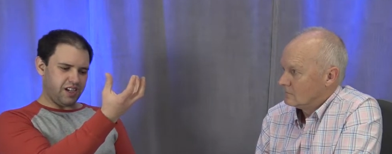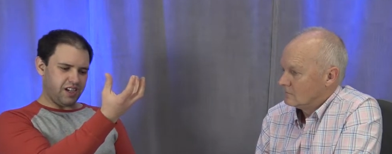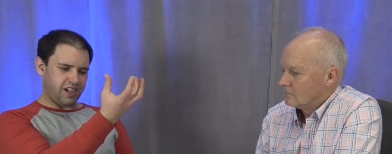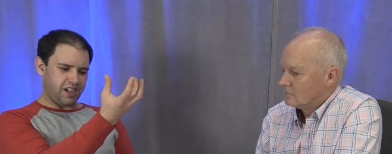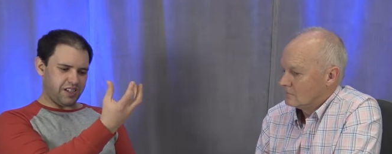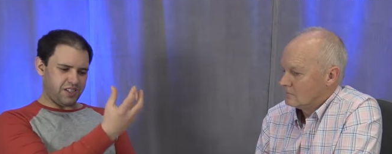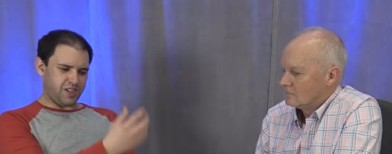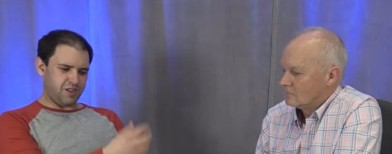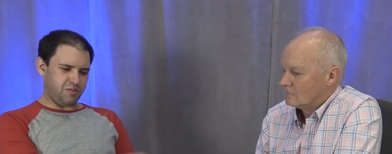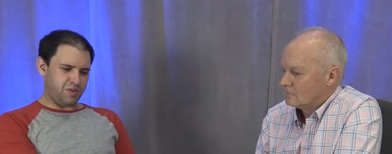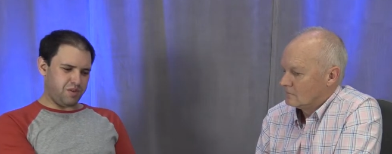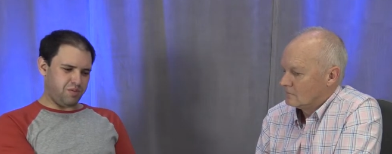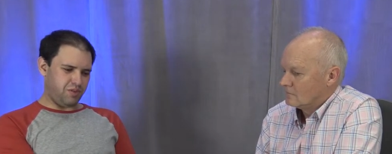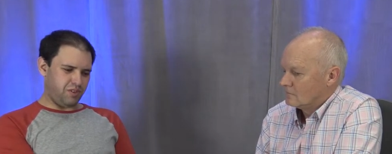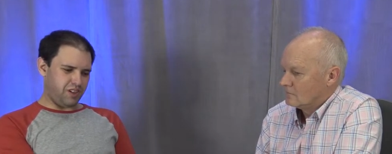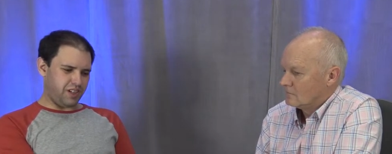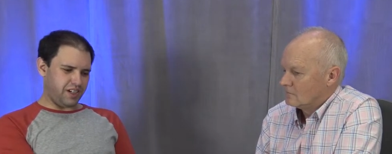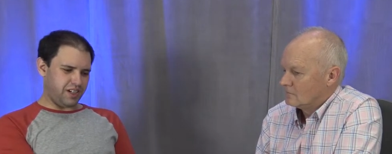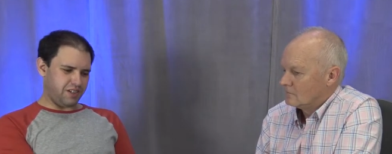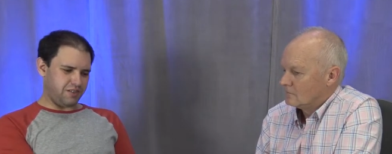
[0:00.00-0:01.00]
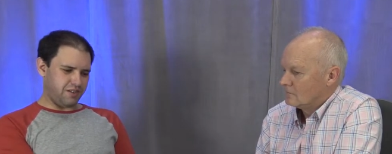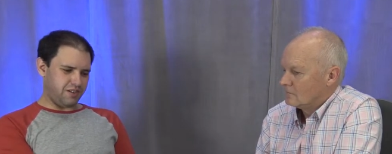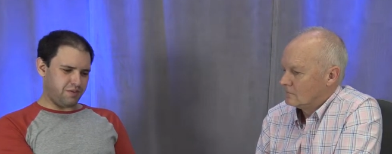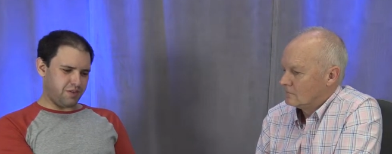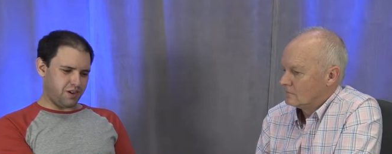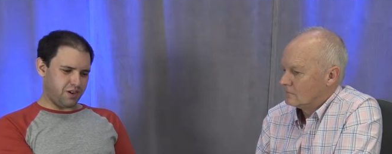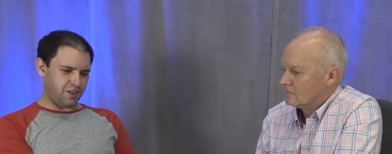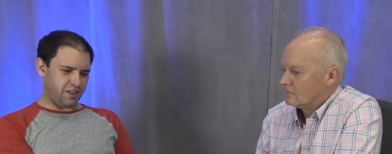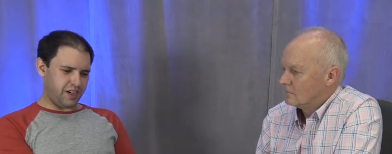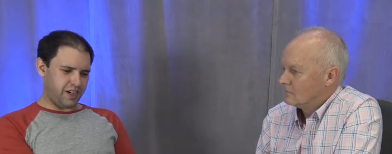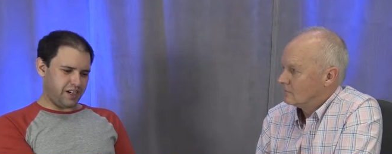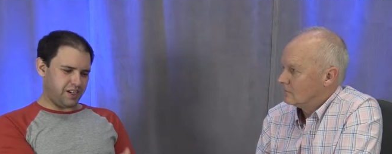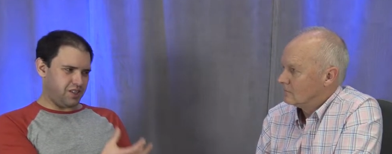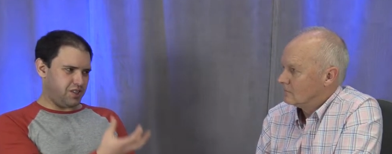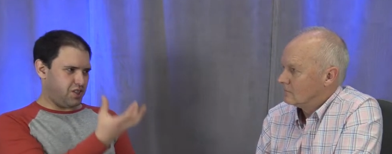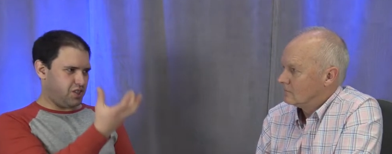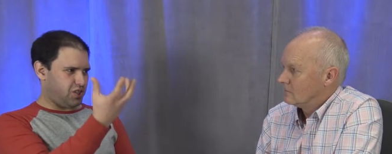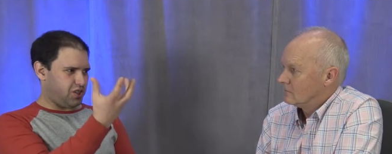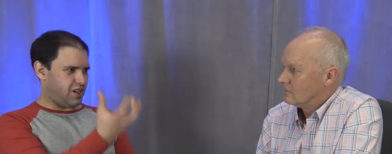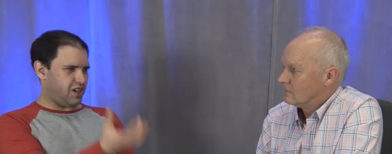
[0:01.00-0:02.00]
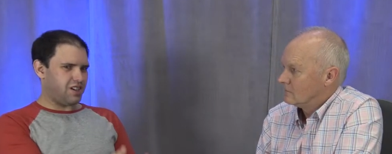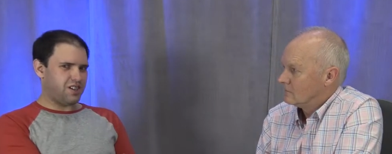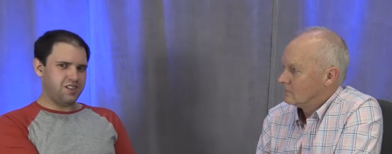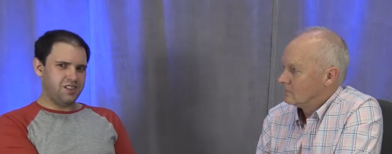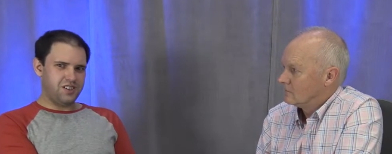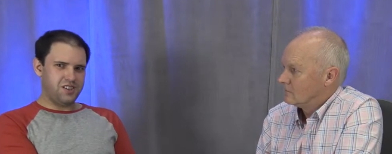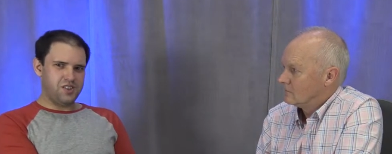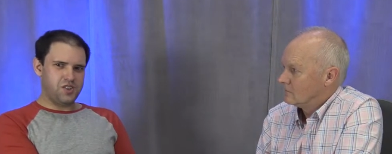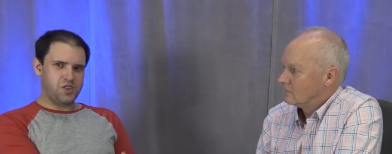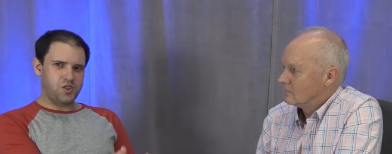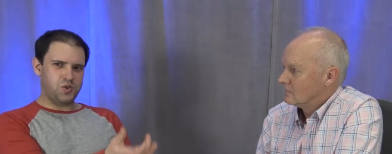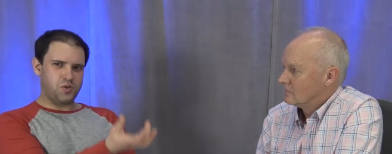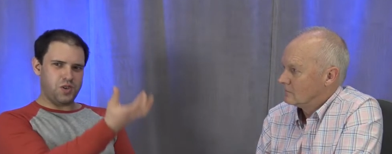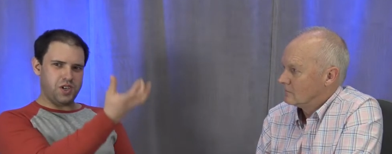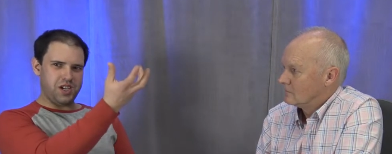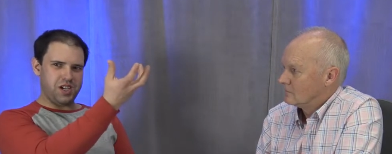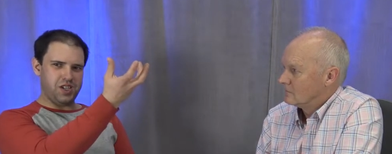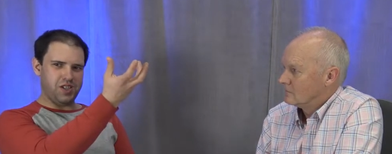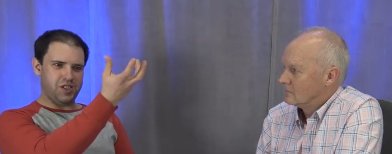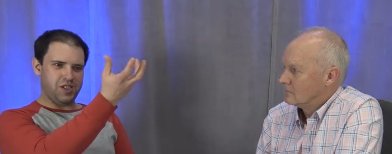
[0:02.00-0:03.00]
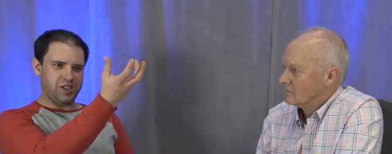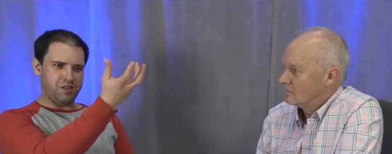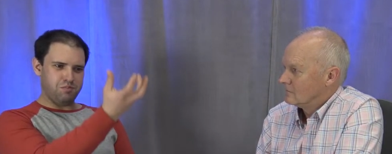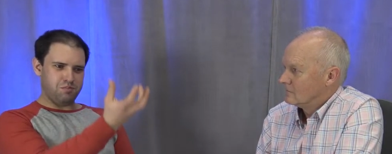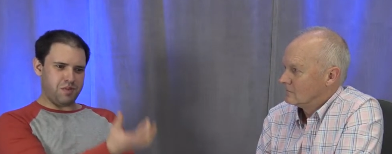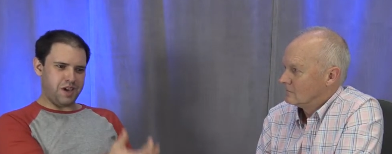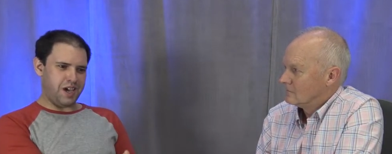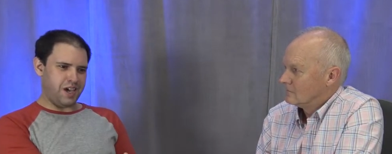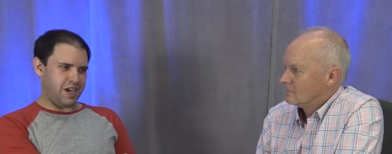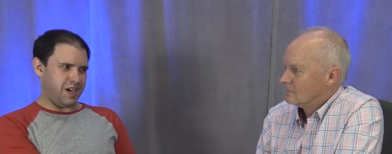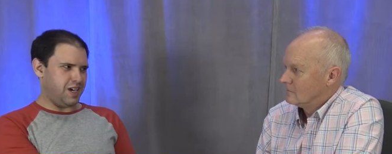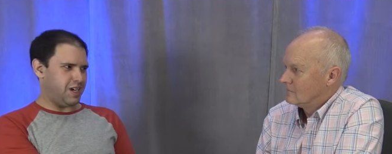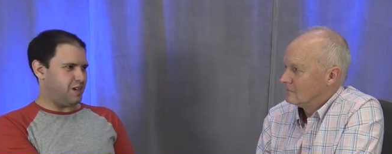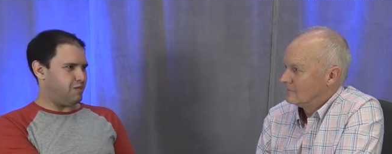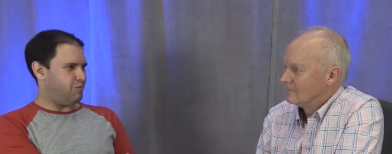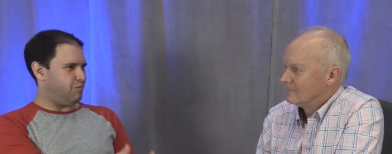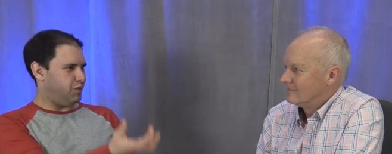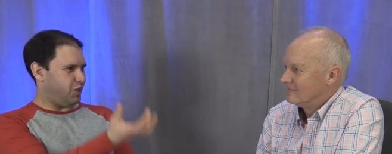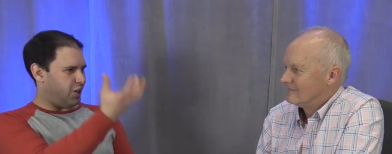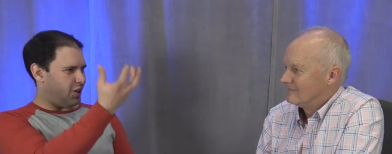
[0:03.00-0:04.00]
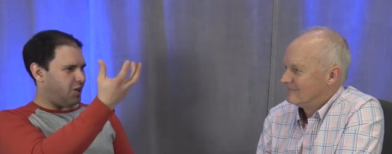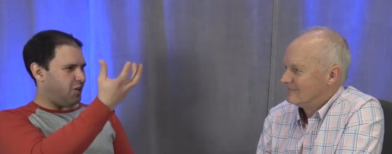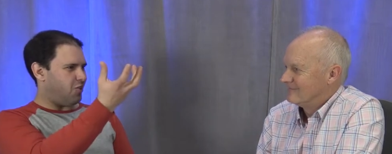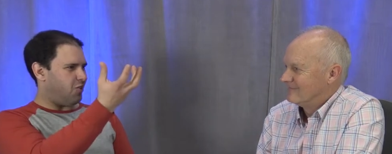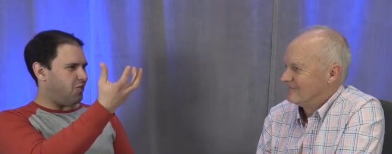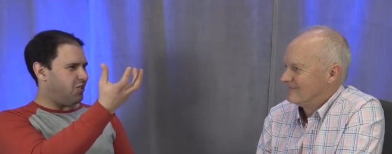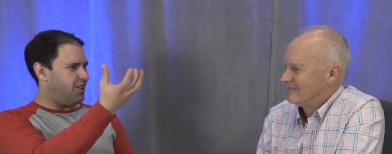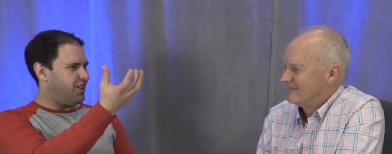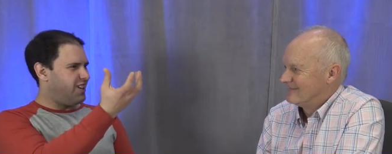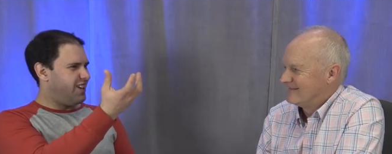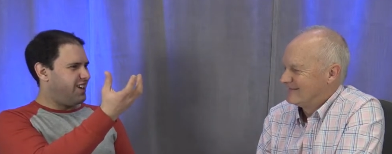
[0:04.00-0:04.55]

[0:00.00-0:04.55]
Speaker 1: Uh, some people like to refer to that as suck, squeeze, bang, blow.